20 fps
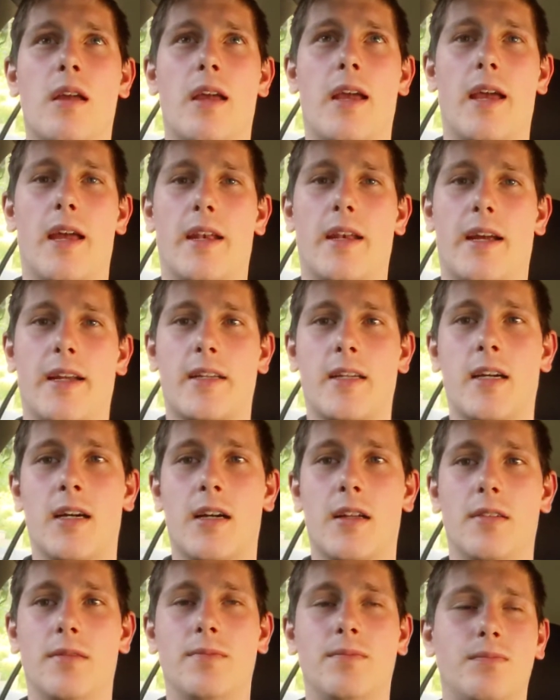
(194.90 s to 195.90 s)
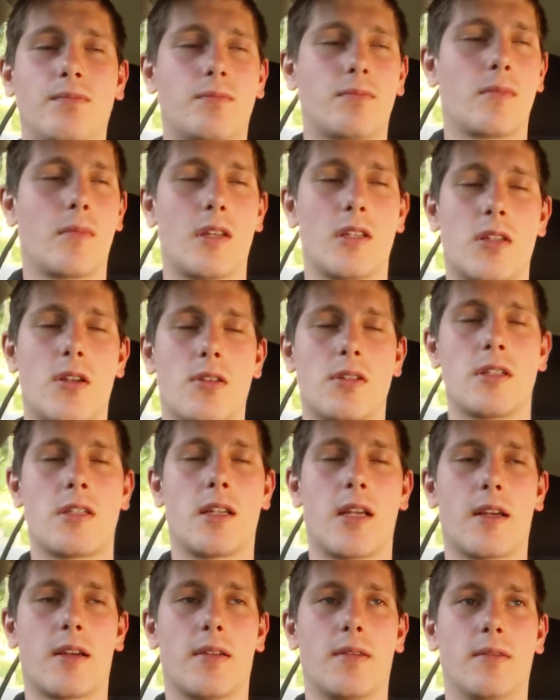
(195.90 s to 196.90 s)
and I can't. And so I was
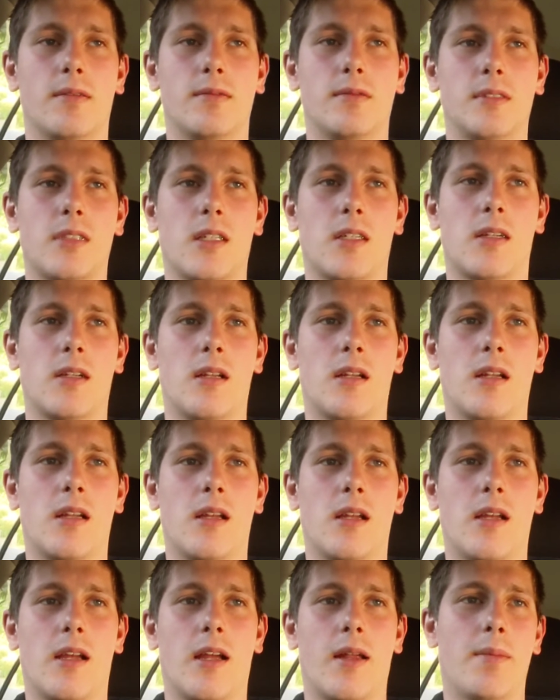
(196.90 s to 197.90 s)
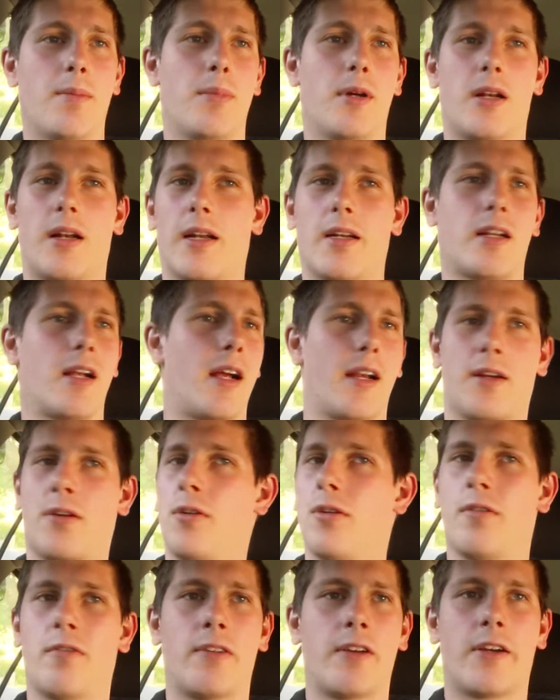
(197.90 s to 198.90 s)
just like, uh, but I, I
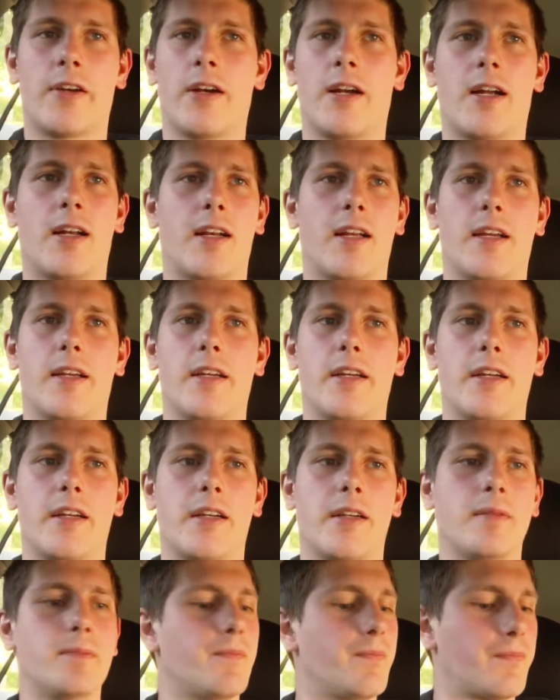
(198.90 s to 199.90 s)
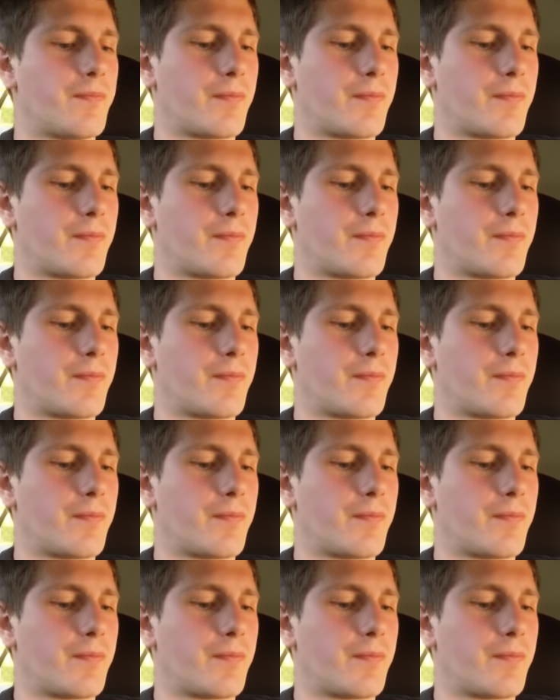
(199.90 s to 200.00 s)
couldn't figure out a